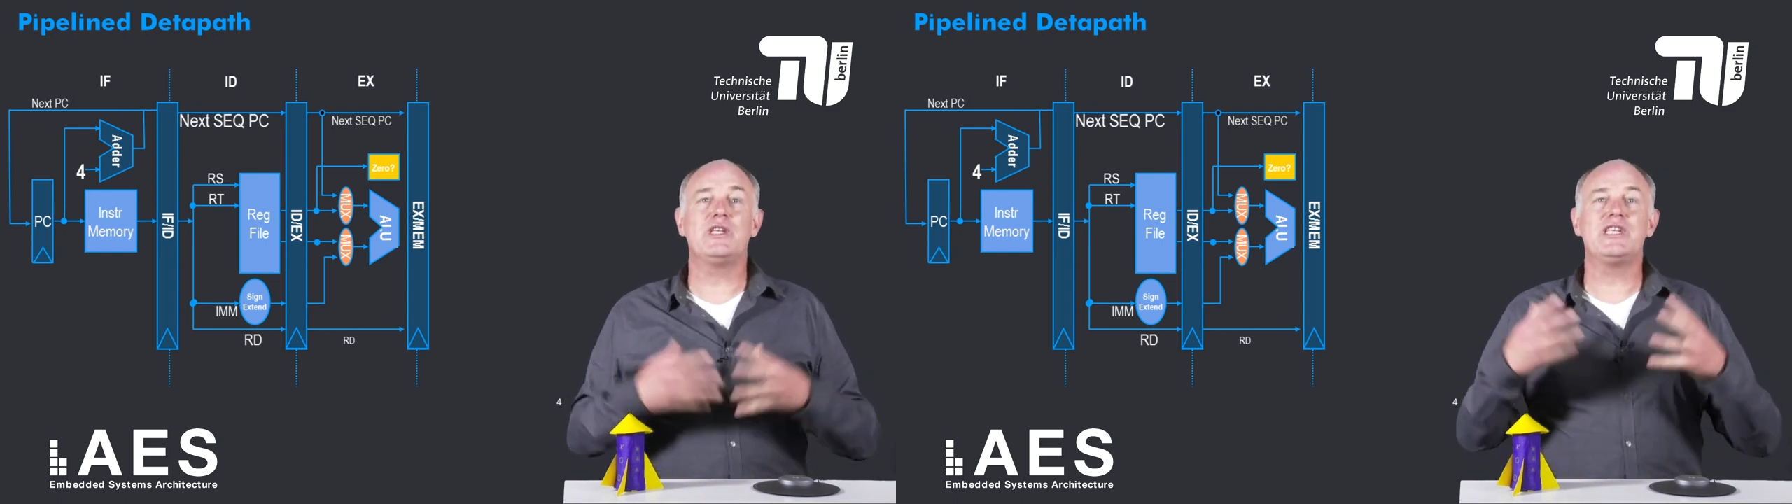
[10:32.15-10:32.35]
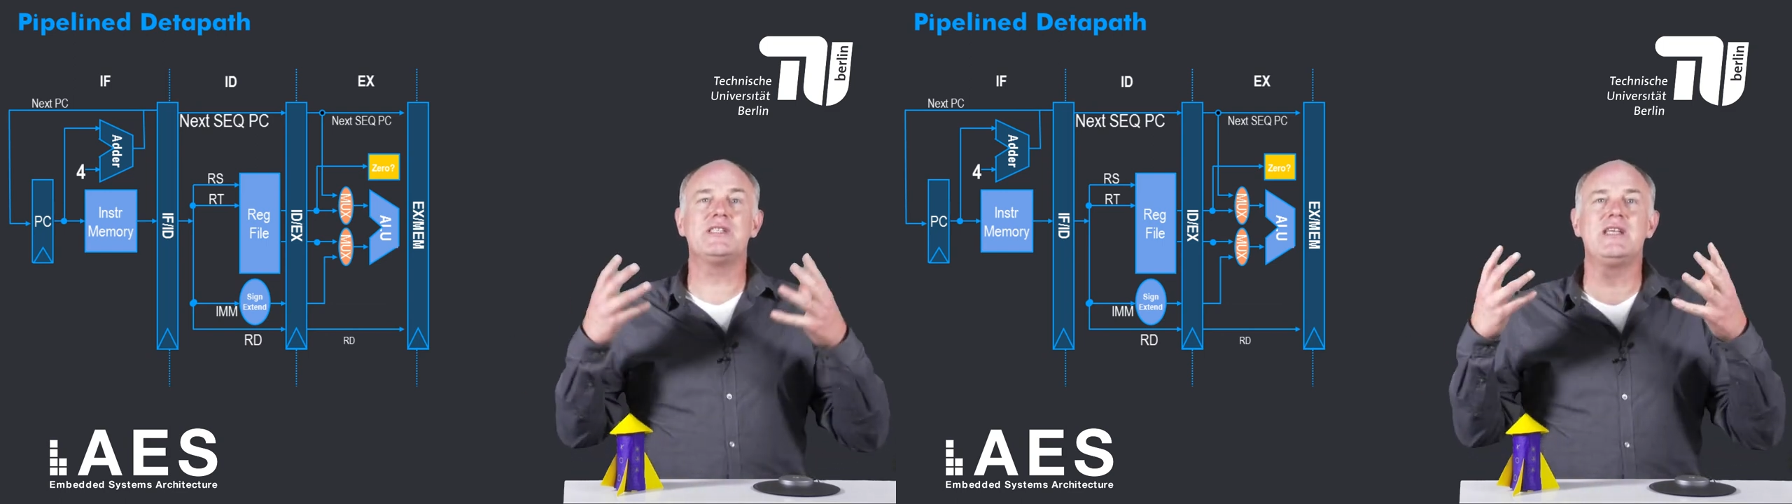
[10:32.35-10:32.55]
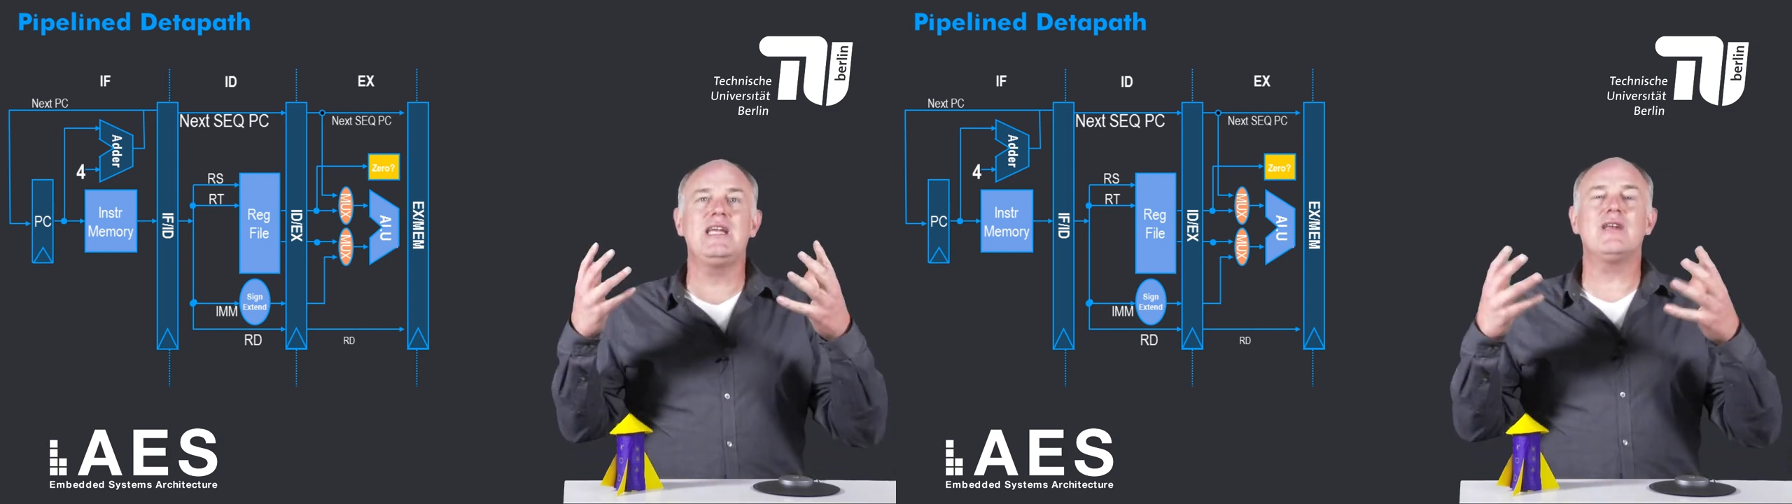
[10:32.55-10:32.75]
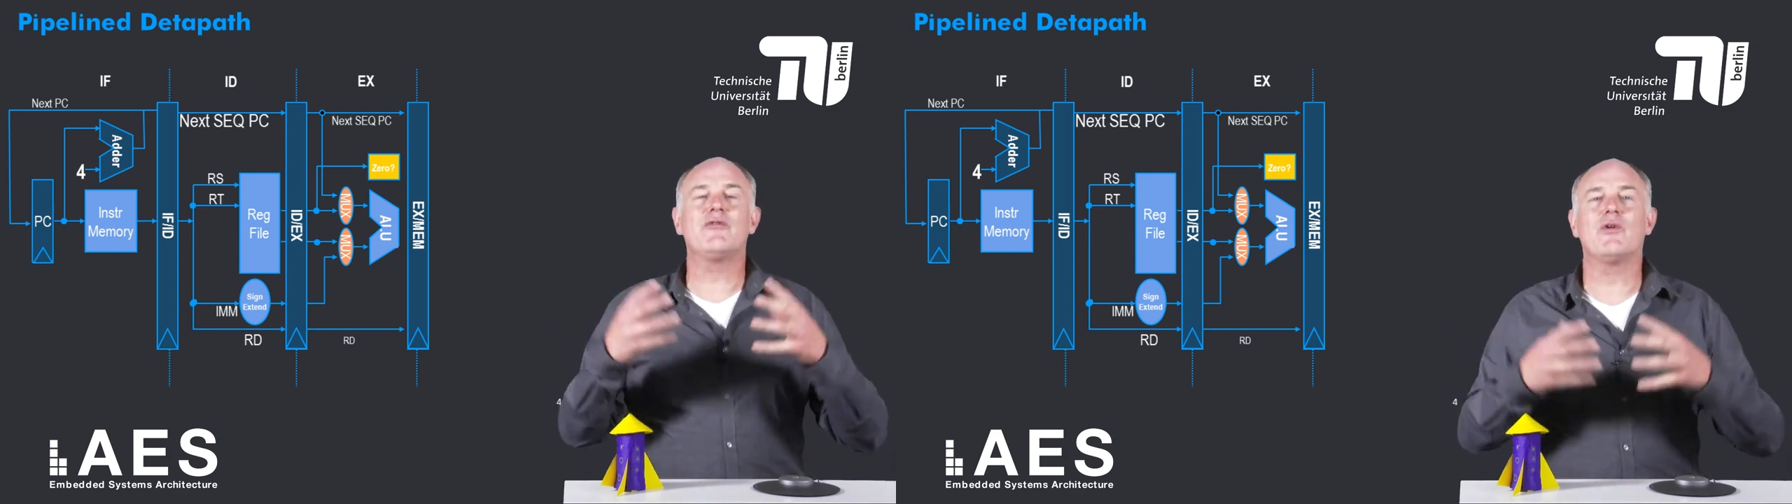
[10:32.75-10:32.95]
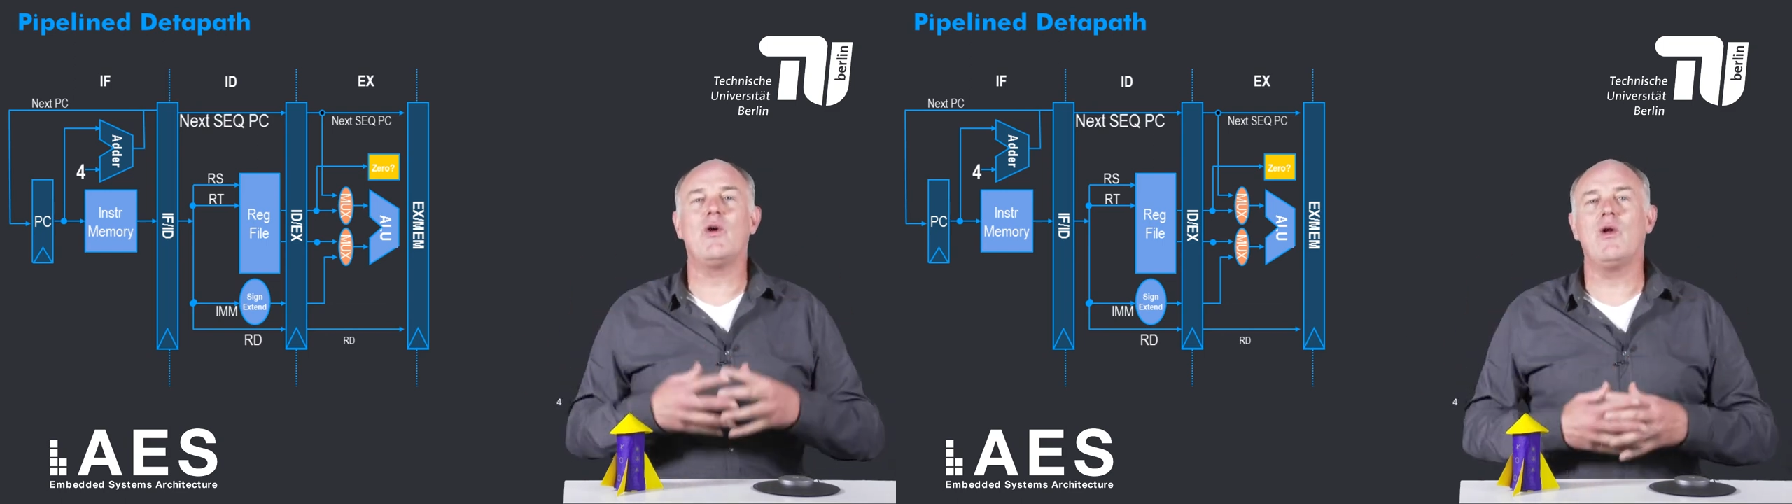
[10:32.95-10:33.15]
which is needed
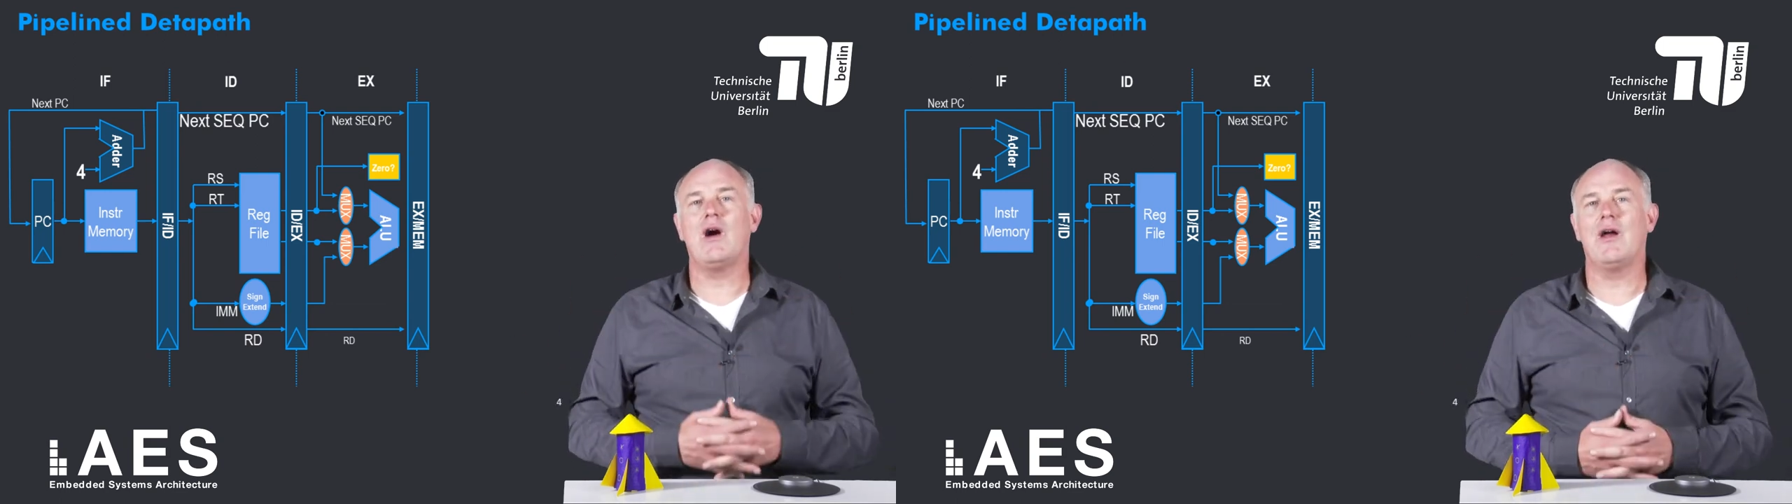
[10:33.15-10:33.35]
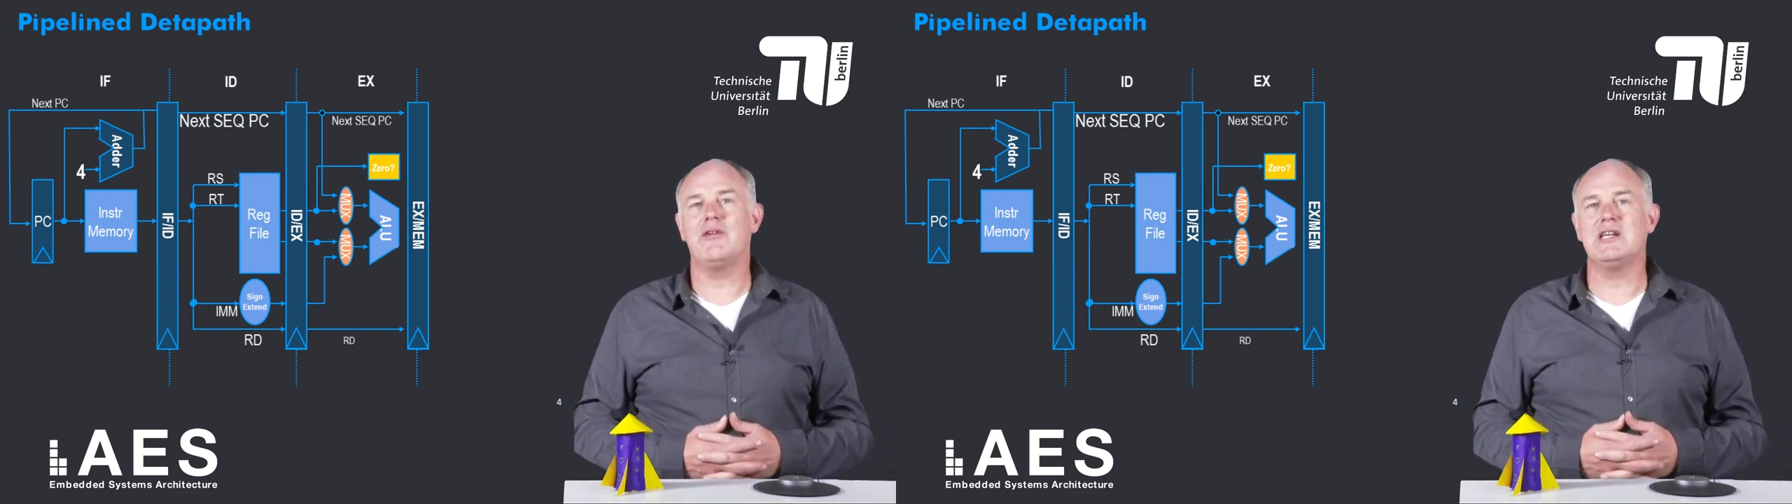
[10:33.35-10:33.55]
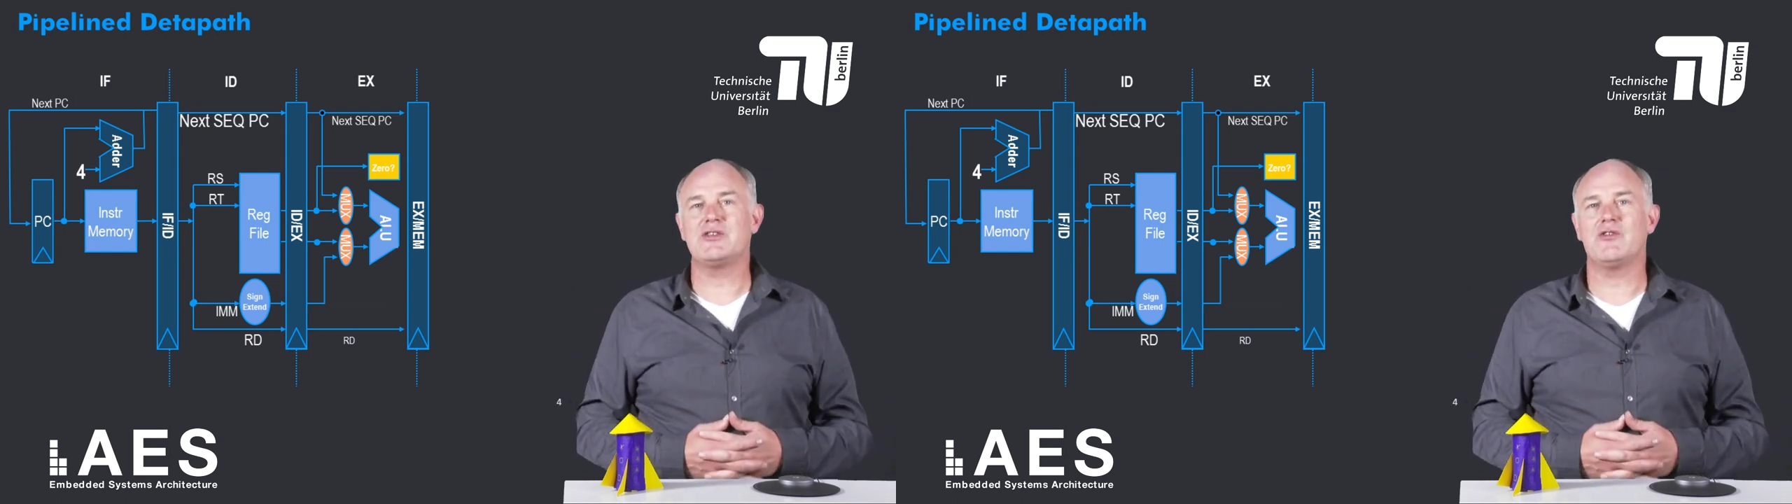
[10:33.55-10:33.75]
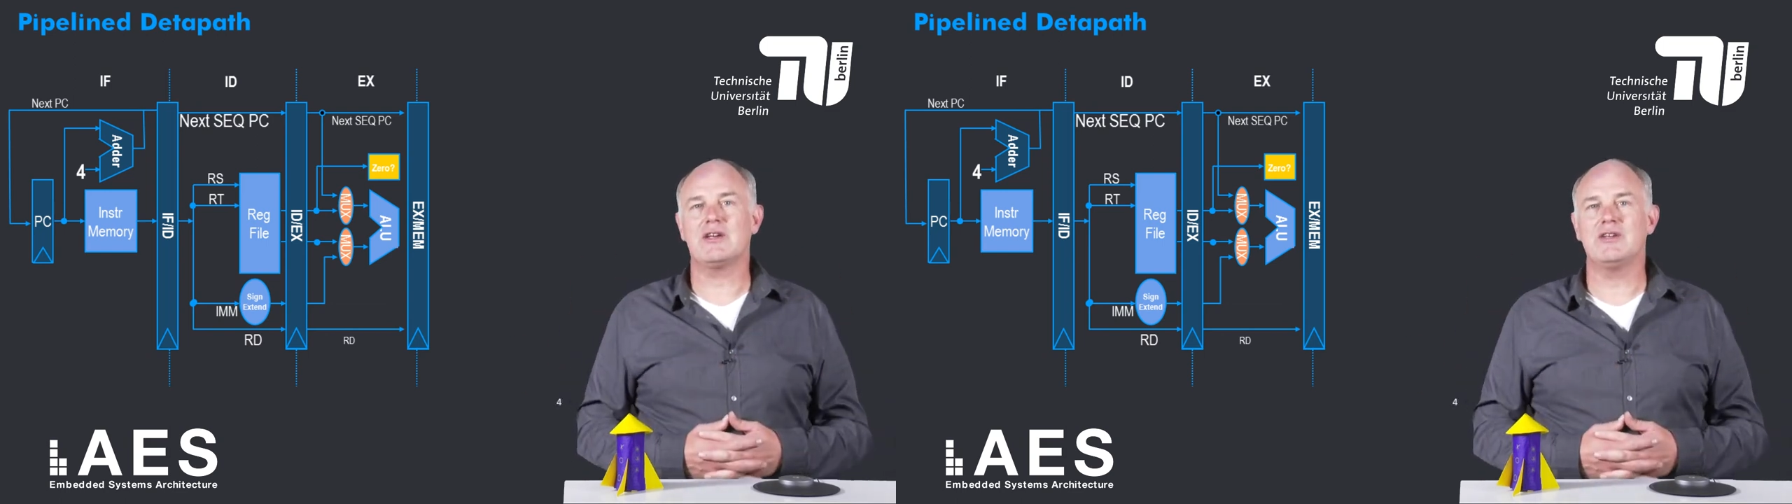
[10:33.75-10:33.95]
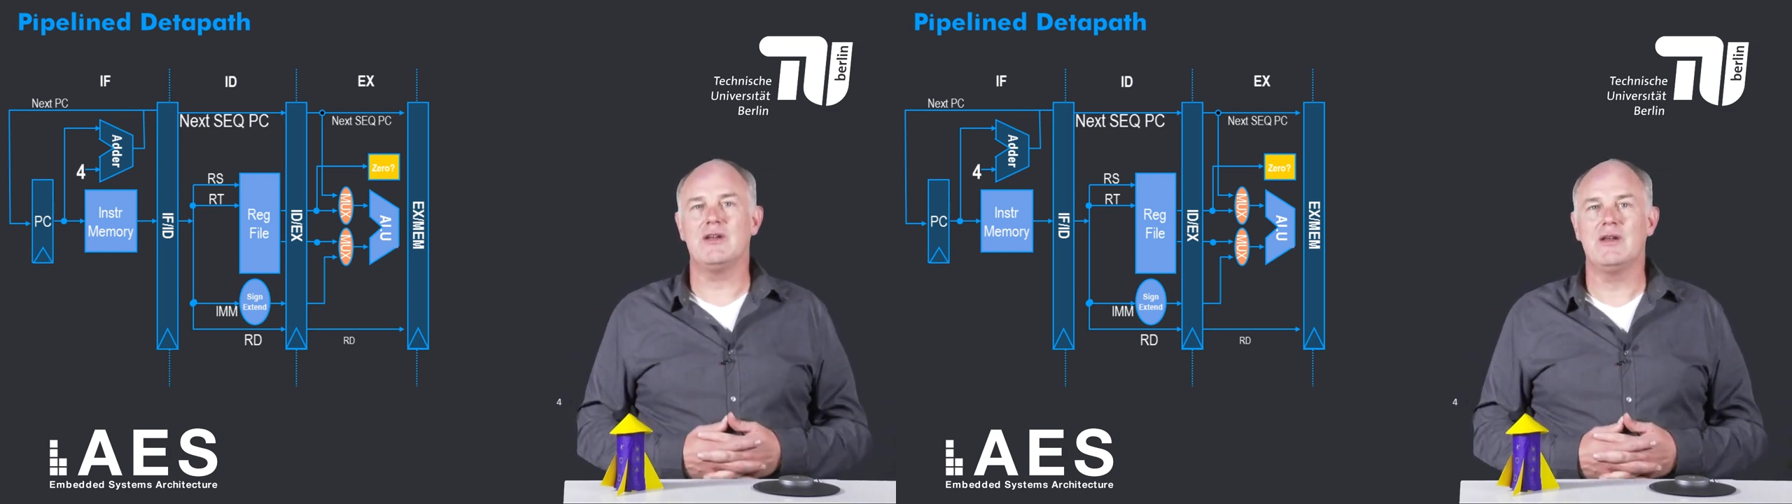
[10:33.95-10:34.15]
for all other
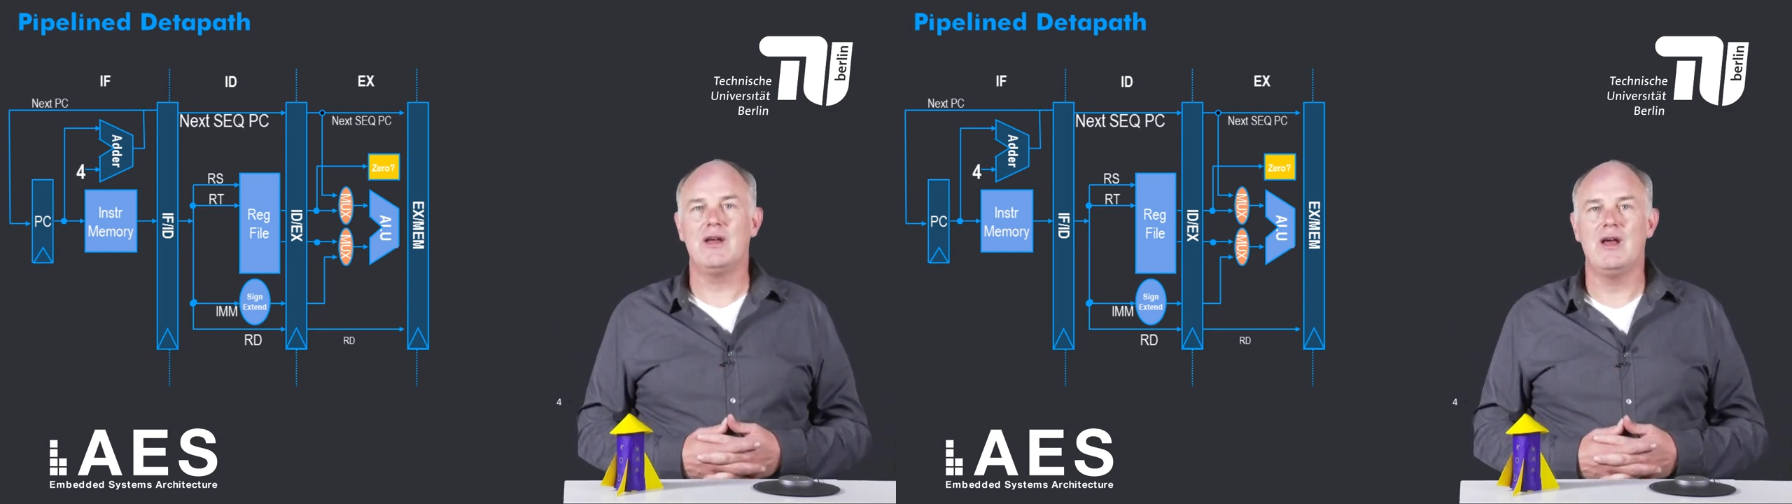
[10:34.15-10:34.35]
instruction.